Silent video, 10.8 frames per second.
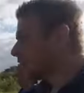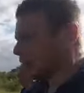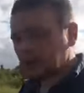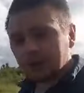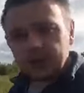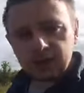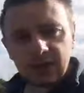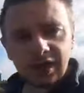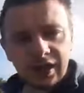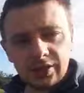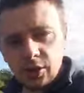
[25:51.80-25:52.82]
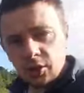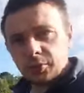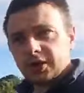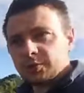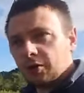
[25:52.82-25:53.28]
believe it's actually cleared up.
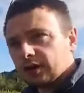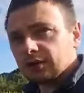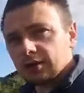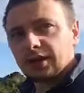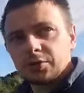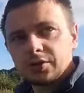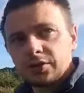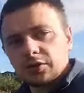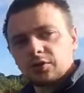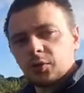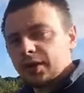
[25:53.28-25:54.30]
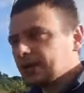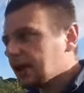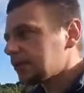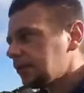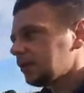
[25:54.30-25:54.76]
This morning it looked like it's going to throw it down.